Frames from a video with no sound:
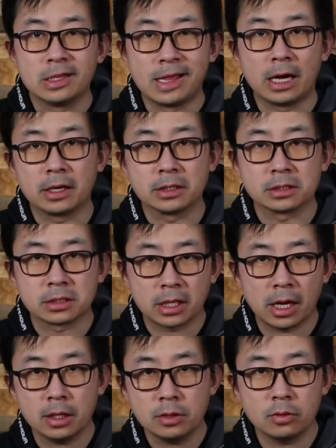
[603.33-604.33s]
that is
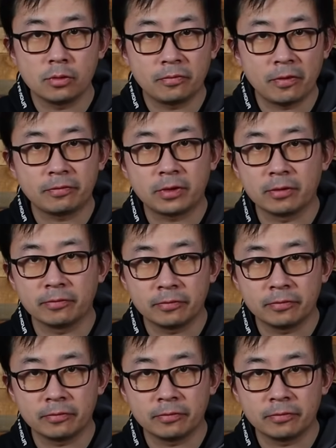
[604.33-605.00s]
10 to 15